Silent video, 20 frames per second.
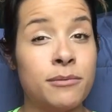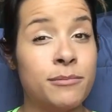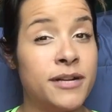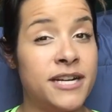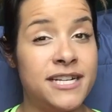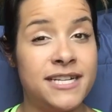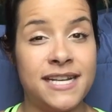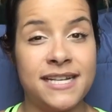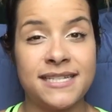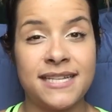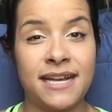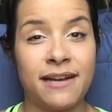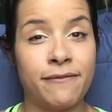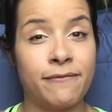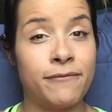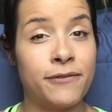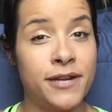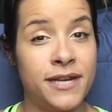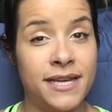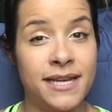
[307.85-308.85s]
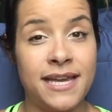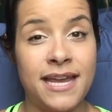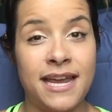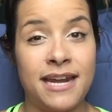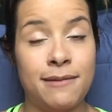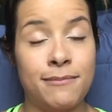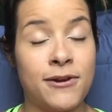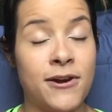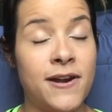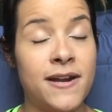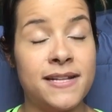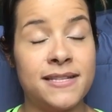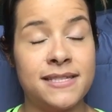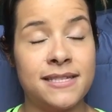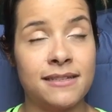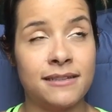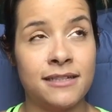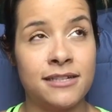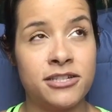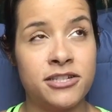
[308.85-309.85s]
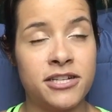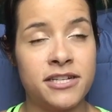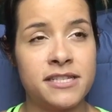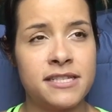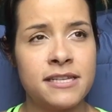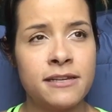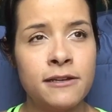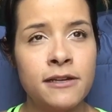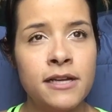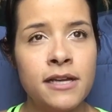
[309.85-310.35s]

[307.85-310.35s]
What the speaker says: but it tastes like a freaking candy bar and it's delicious.